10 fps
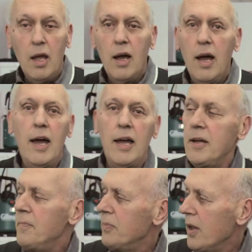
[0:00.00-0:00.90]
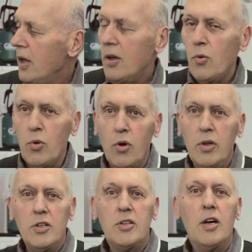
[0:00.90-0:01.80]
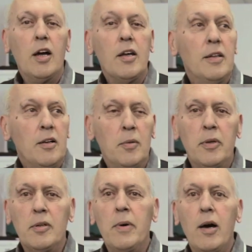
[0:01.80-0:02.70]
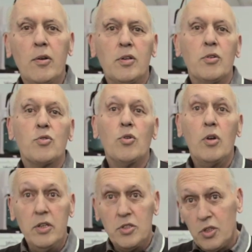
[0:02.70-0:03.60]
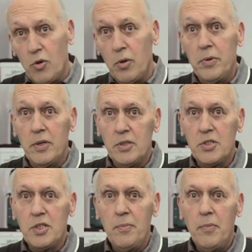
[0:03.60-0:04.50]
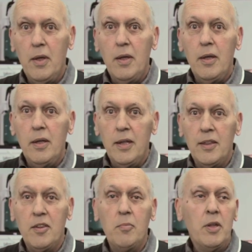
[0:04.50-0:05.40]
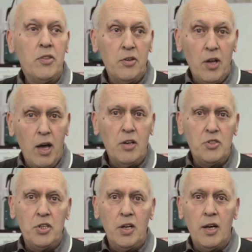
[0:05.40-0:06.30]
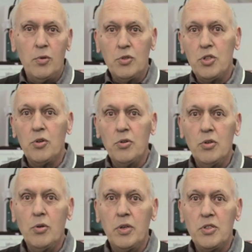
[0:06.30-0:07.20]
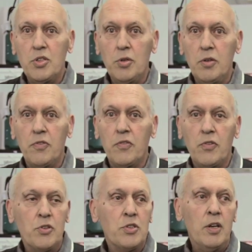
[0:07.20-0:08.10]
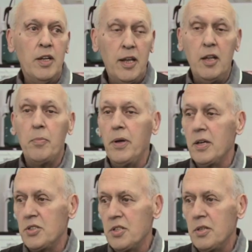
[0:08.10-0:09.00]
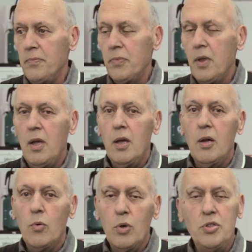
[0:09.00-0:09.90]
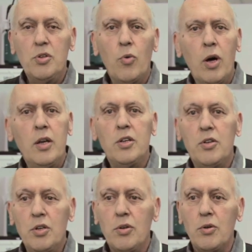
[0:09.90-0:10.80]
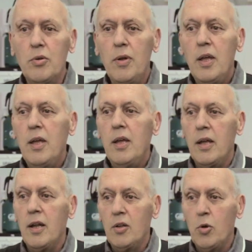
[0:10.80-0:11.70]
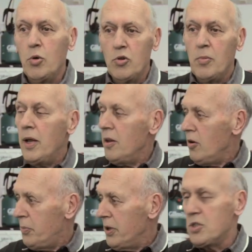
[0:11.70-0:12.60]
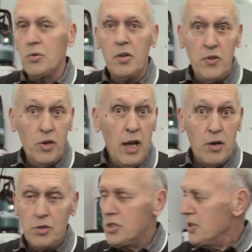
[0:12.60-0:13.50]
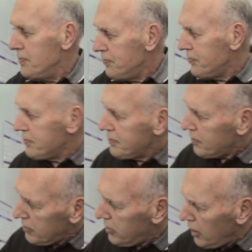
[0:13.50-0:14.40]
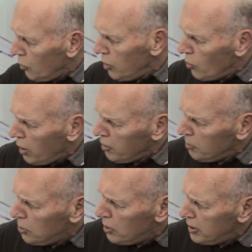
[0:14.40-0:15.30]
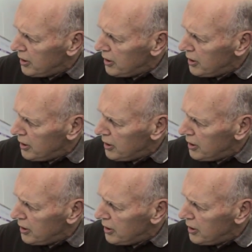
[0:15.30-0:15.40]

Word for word: Hi, we're going to talk a little bit about controlling scorpions, yet the methodology I will show you is good for virtually any pest. What you want to do, and I'll go to my little picture of your house, we want to put